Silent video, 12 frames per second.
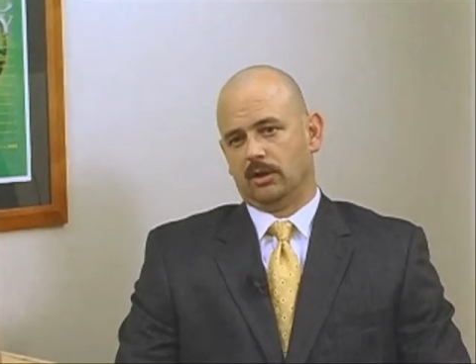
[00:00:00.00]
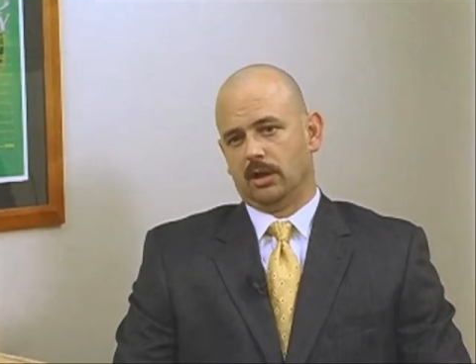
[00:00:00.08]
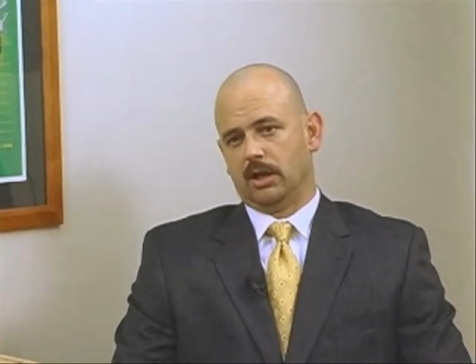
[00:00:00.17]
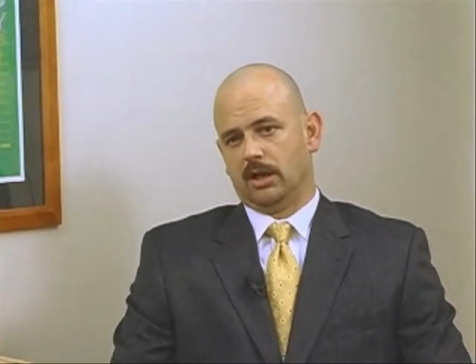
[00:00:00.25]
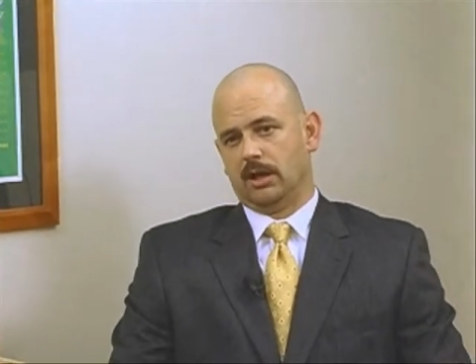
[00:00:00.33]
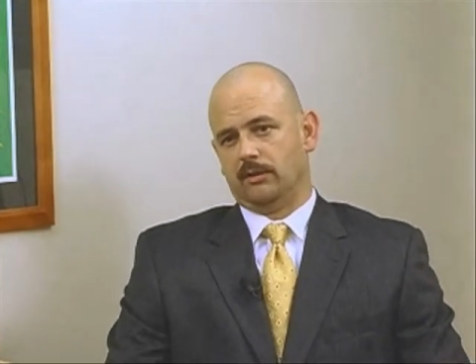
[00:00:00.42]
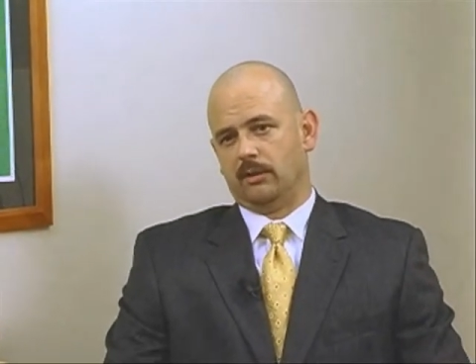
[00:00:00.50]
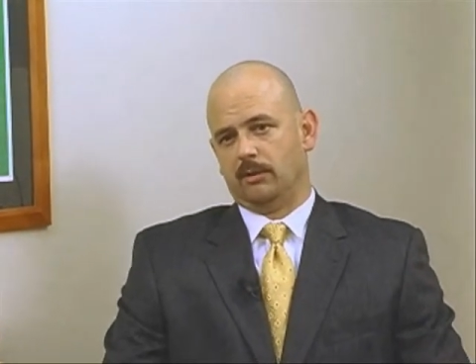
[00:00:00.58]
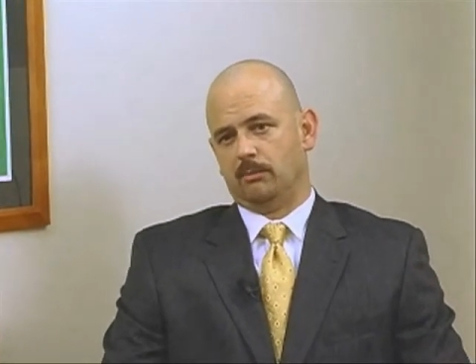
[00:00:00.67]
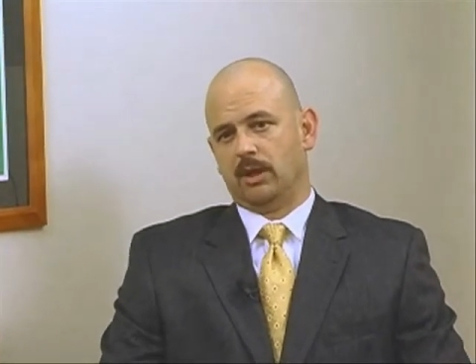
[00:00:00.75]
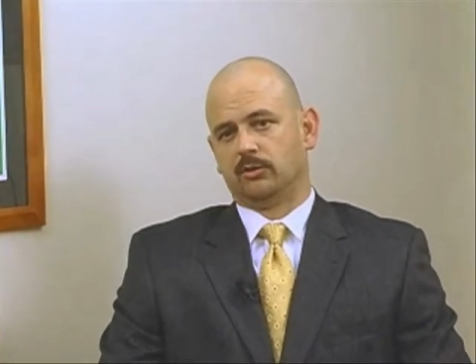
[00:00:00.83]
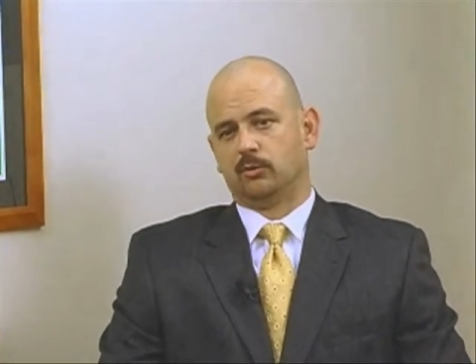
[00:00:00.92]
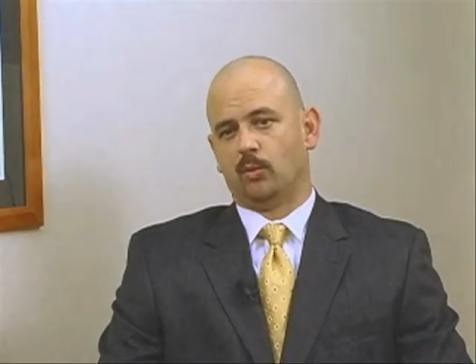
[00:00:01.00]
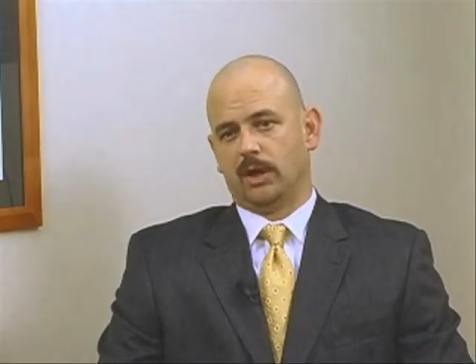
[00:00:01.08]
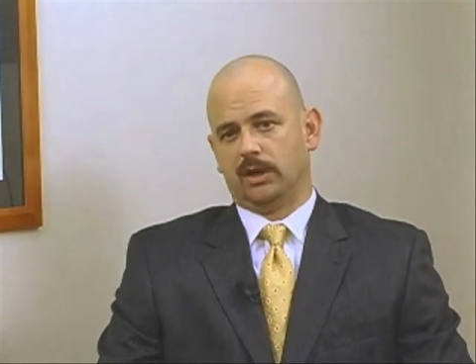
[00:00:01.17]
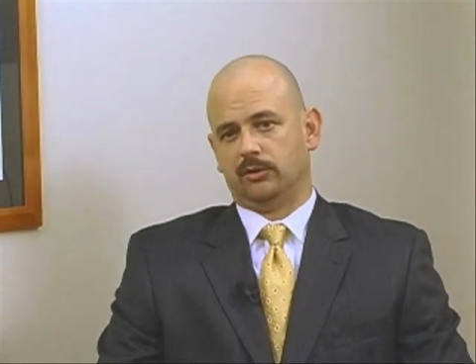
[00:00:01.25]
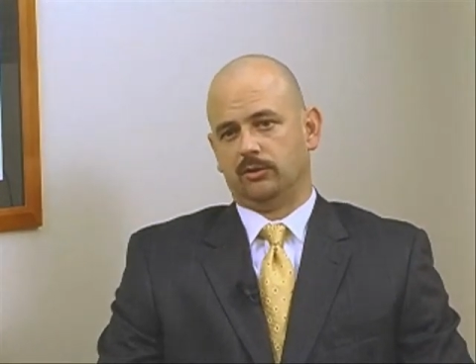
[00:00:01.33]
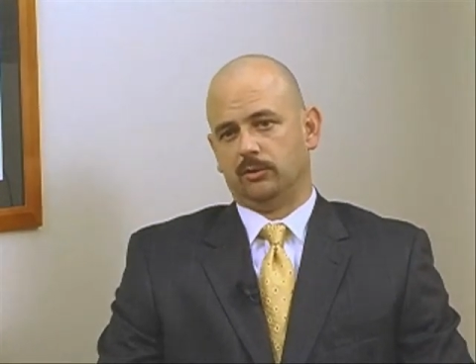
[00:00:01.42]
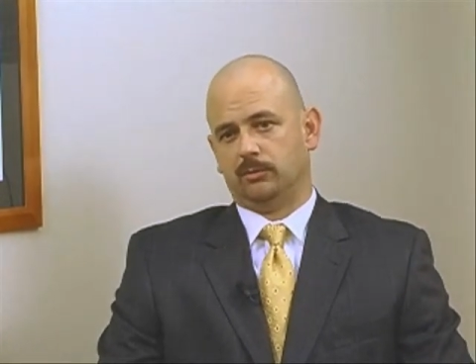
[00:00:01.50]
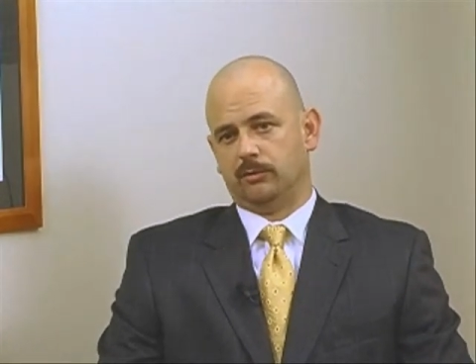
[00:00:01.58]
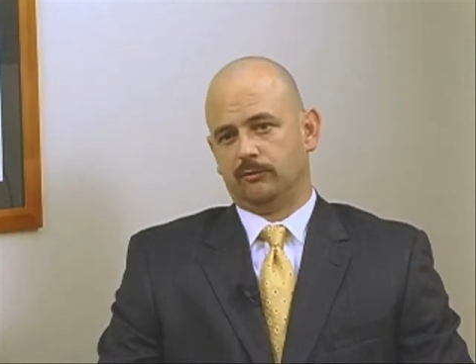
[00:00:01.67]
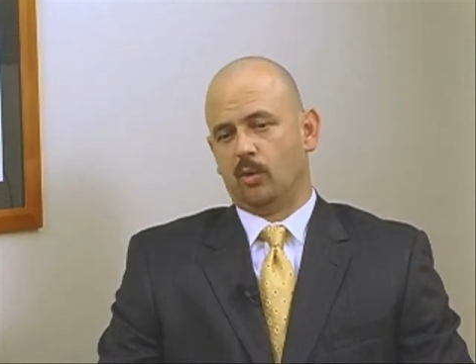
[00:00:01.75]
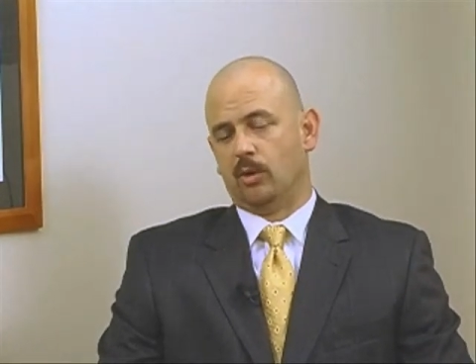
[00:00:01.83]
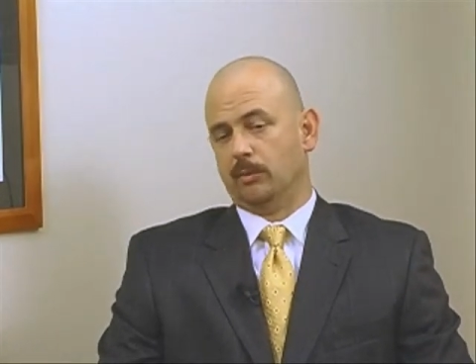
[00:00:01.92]
the best way to
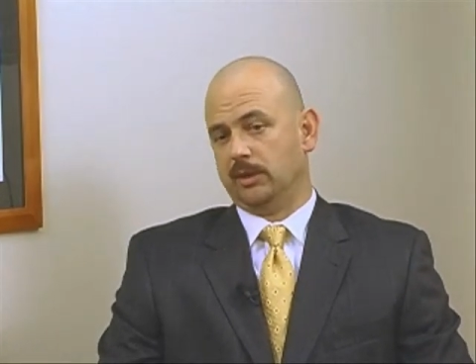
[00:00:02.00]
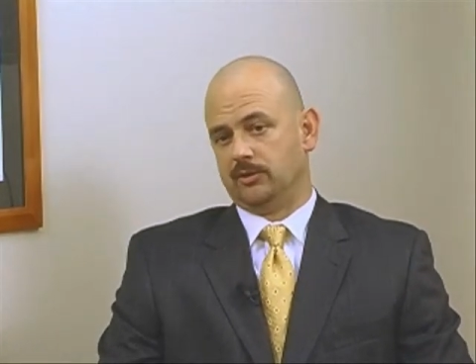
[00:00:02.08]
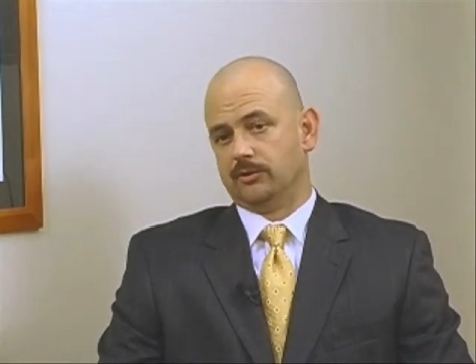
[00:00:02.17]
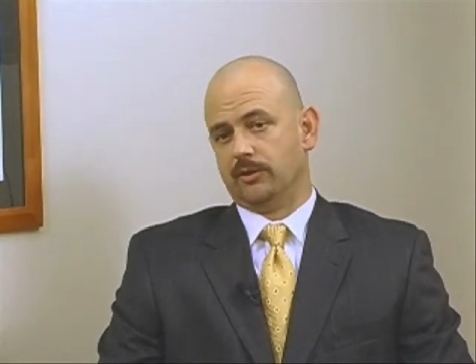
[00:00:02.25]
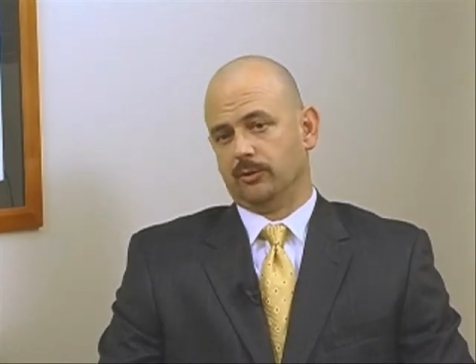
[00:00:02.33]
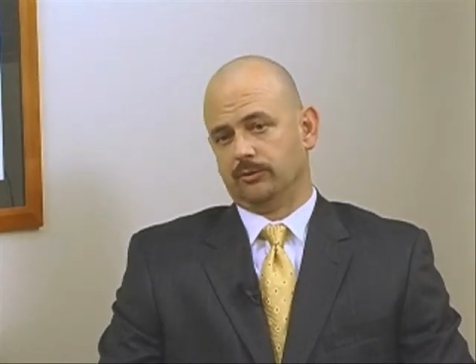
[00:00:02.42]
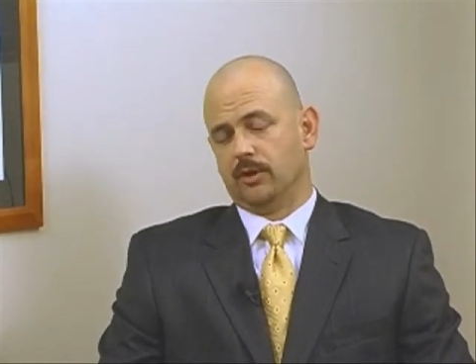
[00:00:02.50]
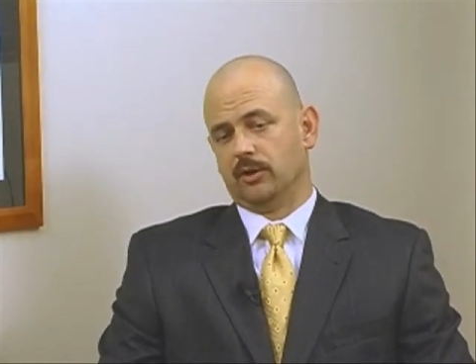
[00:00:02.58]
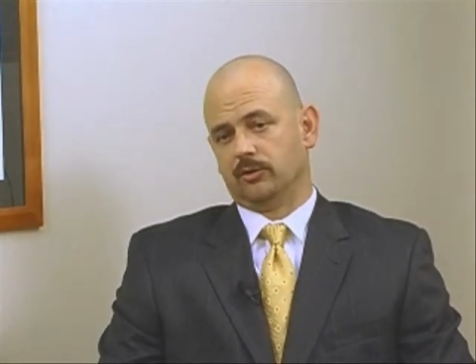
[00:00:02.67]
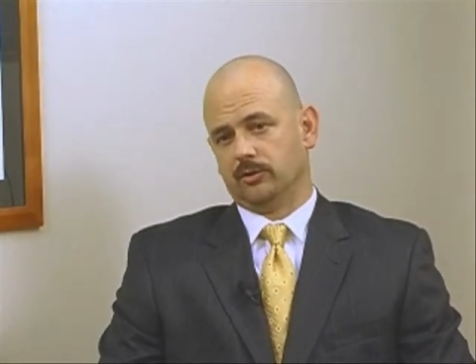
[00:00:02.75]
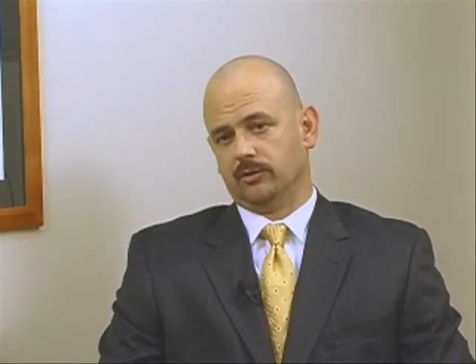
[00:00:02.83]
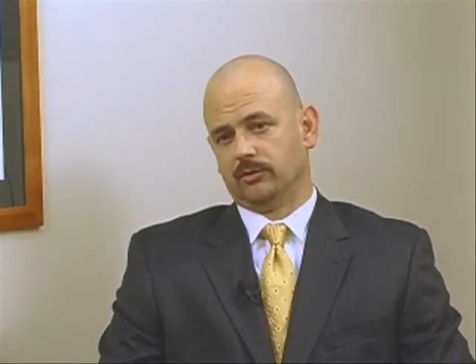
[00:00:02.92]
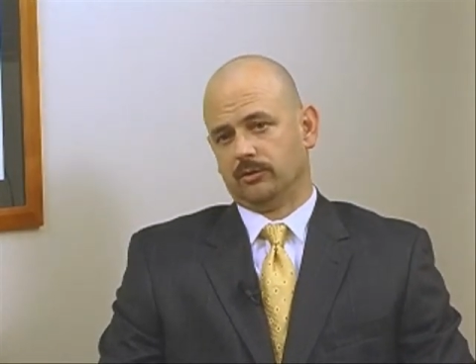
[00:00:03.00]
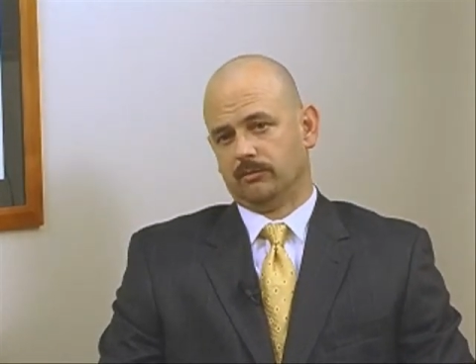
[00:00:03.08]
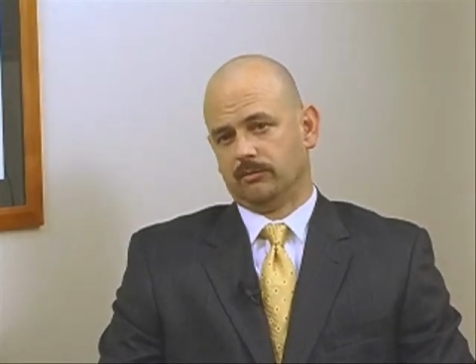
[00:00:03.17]
perform in each of those functions.